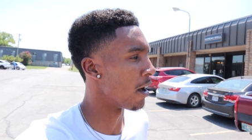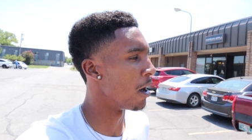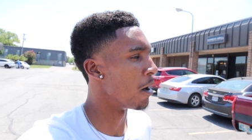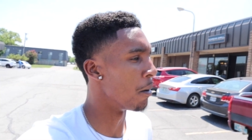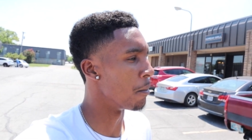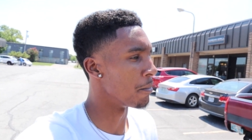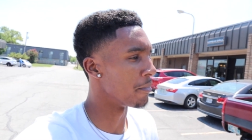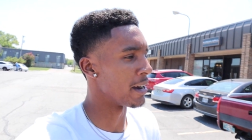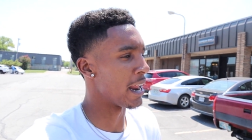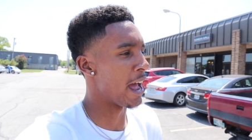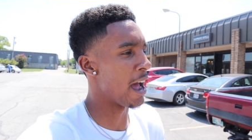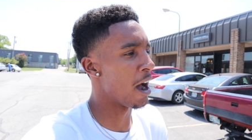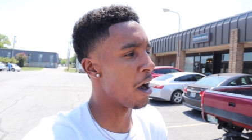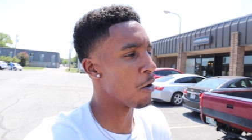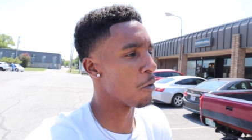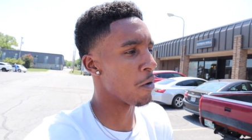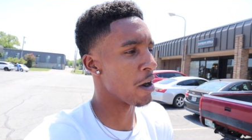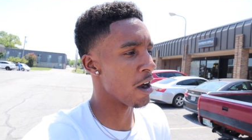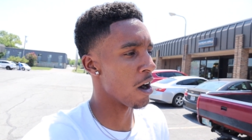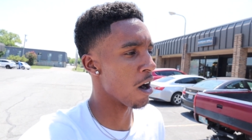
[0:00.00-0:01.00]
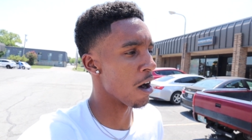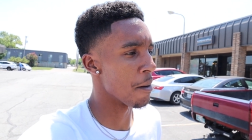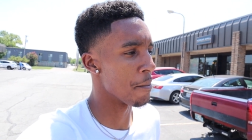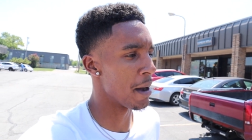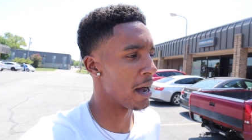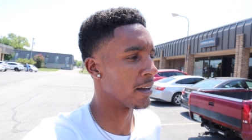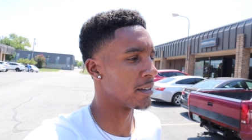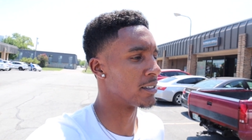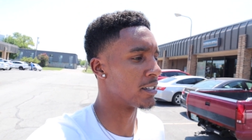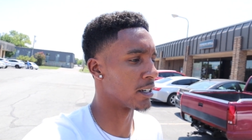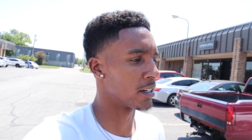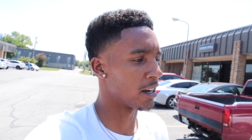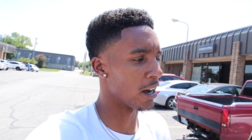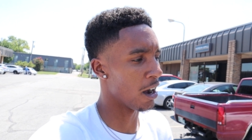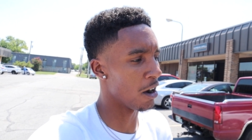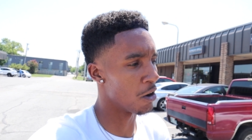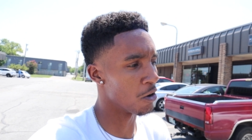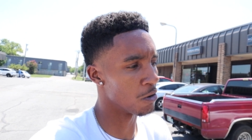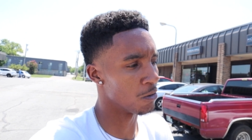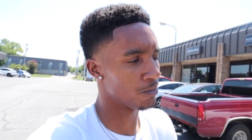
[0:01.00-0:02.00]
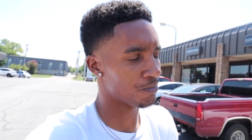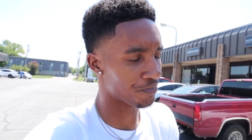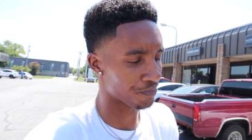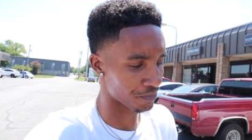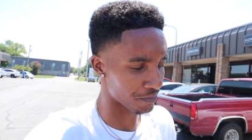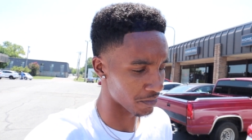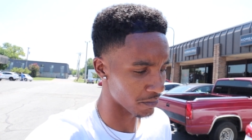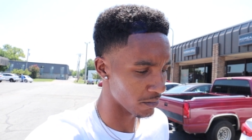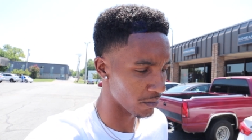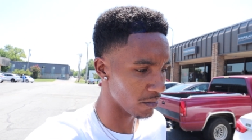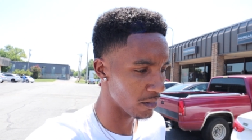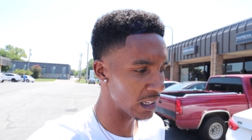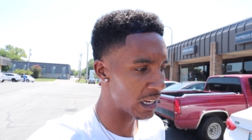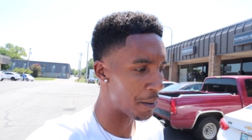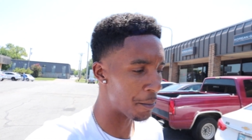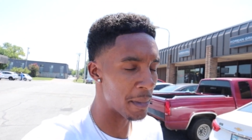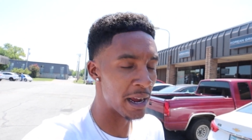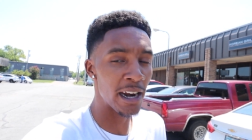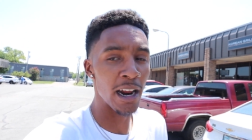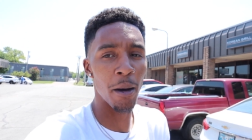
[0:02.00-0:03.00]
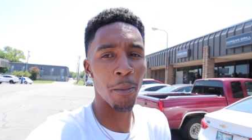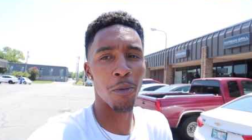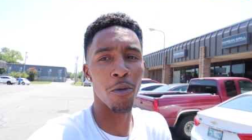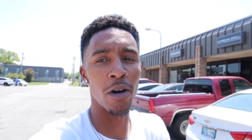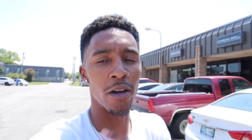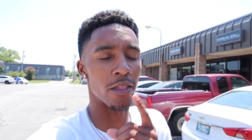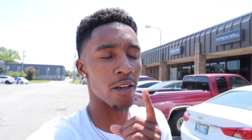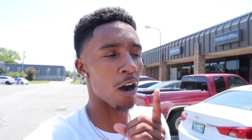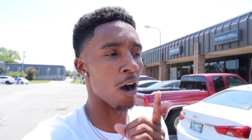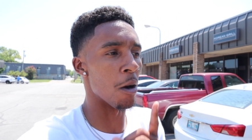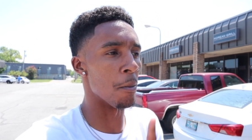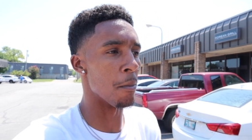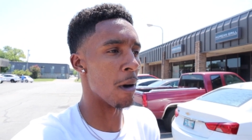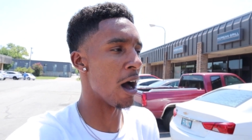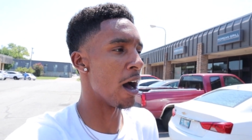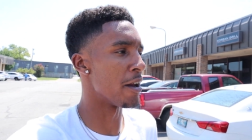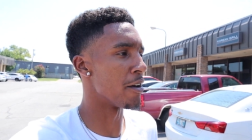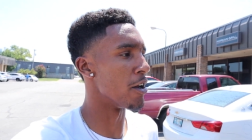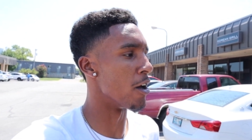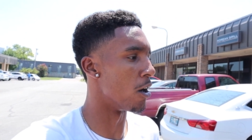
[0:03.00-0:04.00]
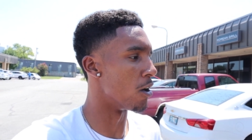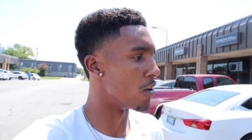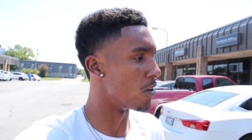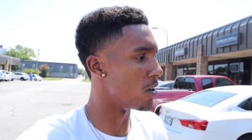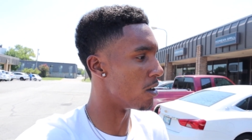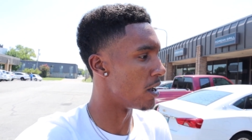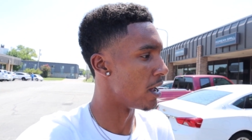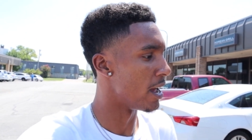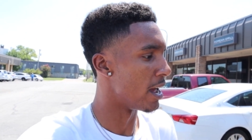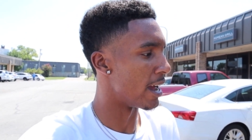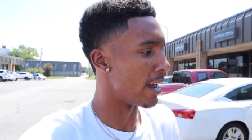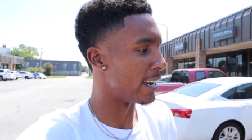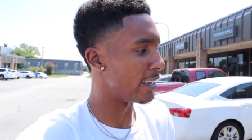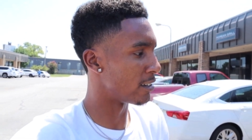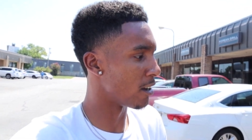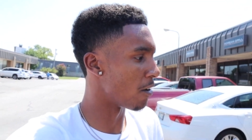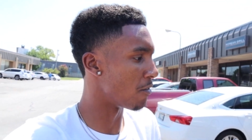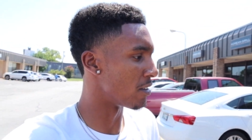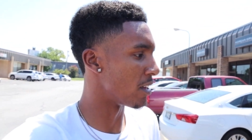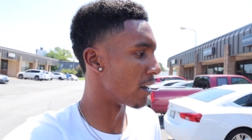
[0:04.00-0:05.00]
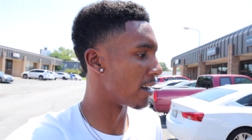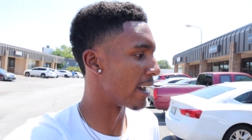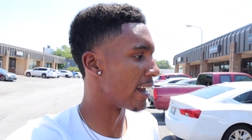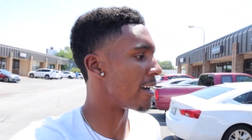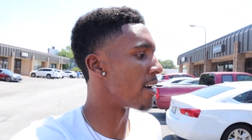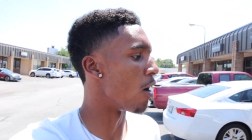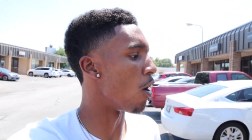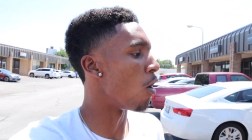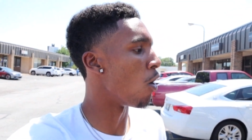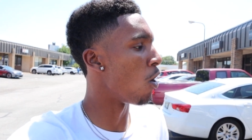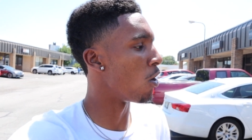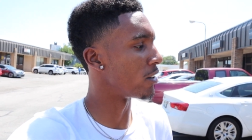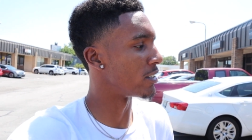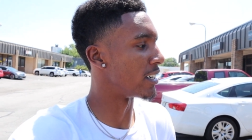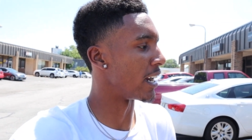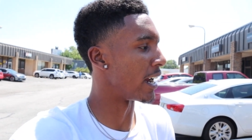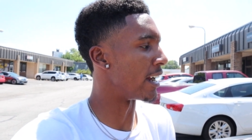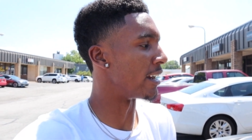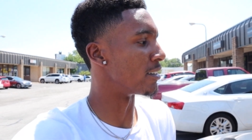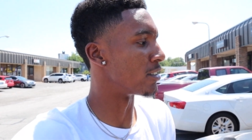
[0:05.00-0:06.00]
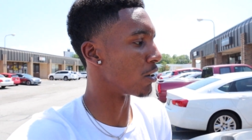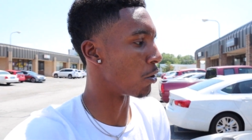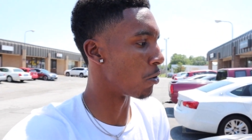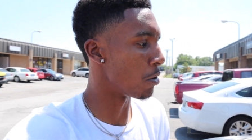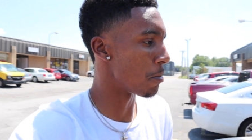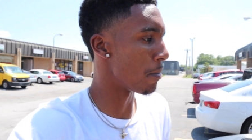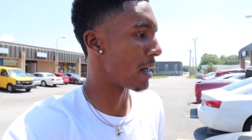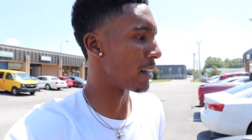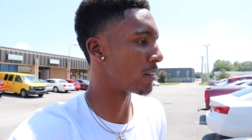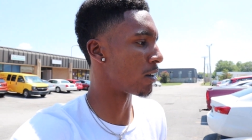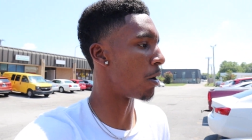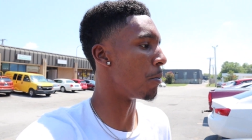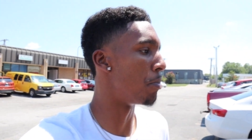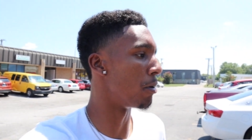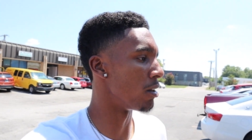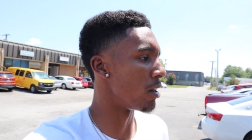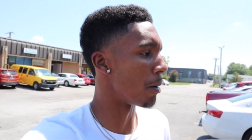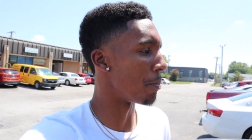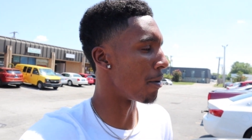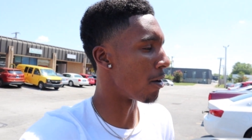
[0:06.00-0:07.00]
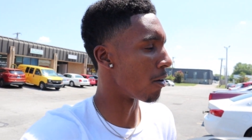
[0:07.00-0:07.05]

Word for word: um, now we are about to go meet up with Armando. He's over there getting the oil change. So we're about to go pull up